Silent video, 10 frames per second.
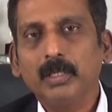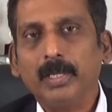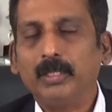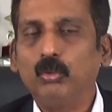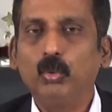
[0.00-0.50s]

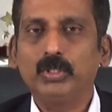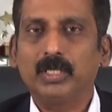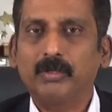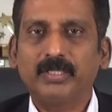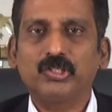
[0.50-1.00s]
and who is
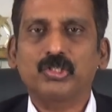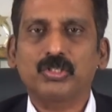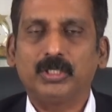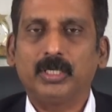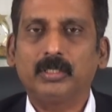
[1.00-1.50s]
a
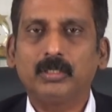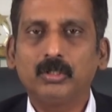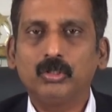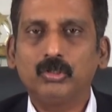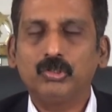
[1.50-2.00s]
registered
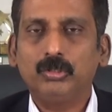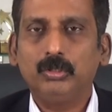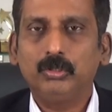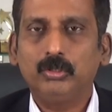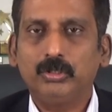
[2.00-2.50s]

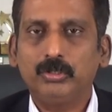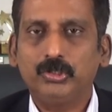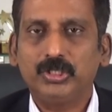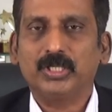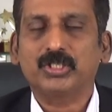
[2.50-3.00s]

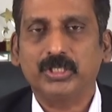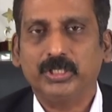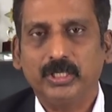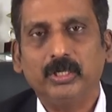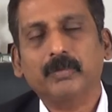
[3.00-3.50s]

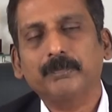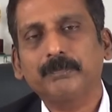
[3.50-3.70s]
GST dealer.